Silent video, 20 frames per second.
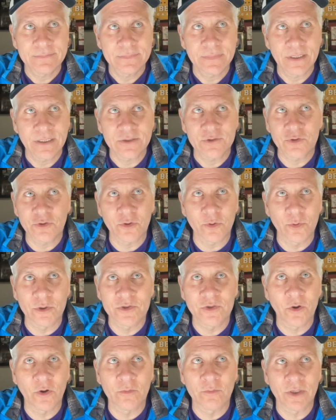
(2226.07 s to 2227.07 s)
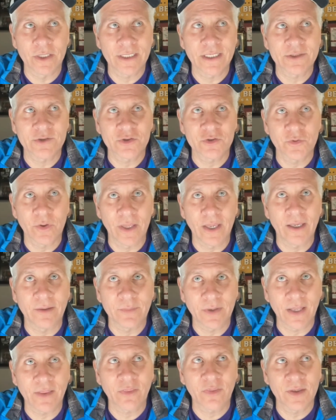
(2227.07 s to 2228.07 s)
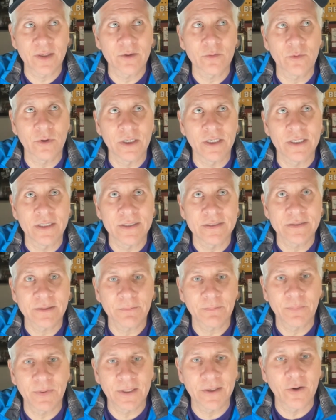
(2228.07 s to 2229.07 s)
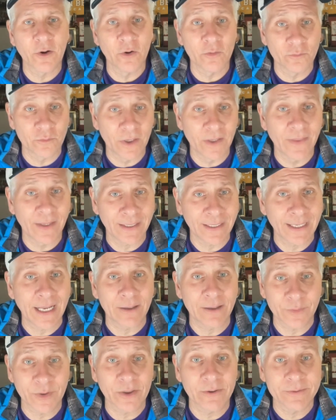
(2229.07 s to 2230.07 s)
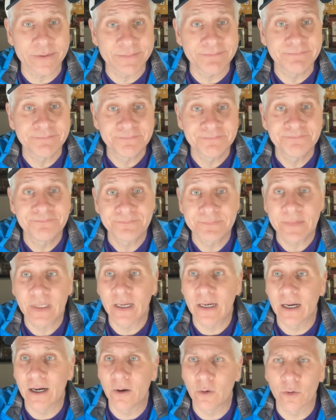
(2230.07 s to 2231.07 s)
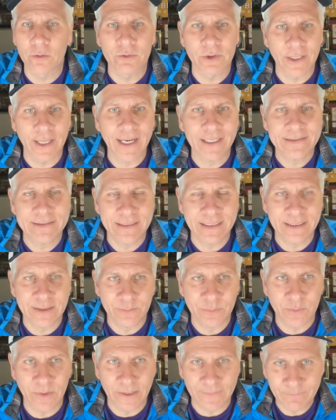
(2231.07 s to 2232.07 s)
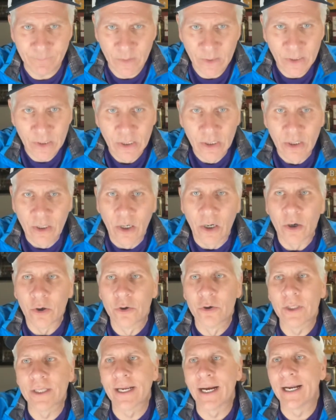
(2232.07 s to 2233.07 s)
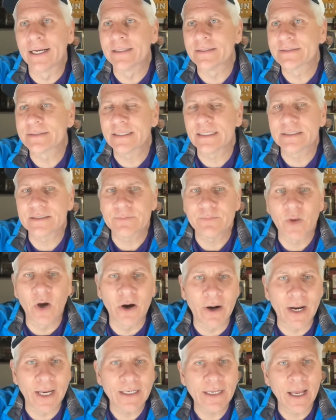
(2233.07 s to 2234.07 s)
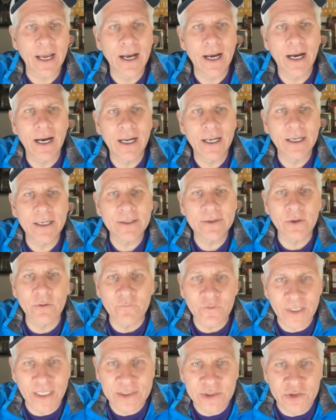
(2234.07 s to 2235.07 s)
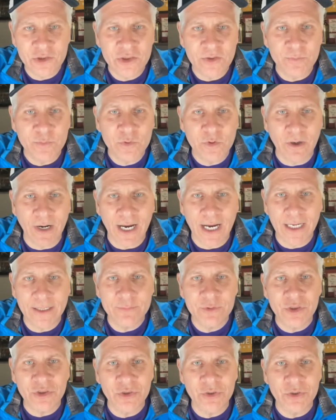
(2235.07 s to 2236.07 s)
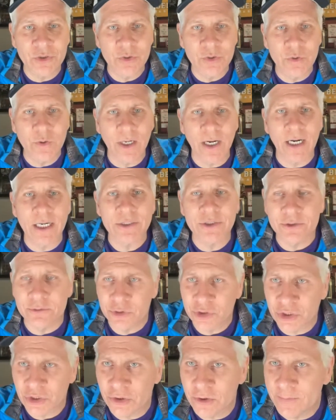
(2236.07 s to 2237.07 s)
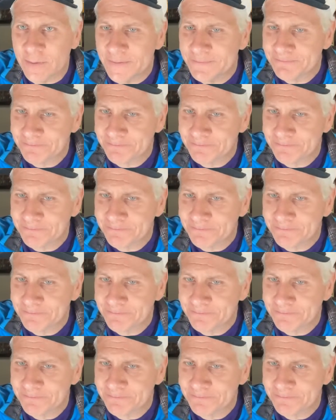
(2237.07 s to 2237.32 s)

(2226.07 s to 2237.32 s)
certainly wasn't a home run against Tulane, but I think it was a big home run that got him going or relaxing at the plate early on in the season. All right. Don't forget to subscribe to YouTube.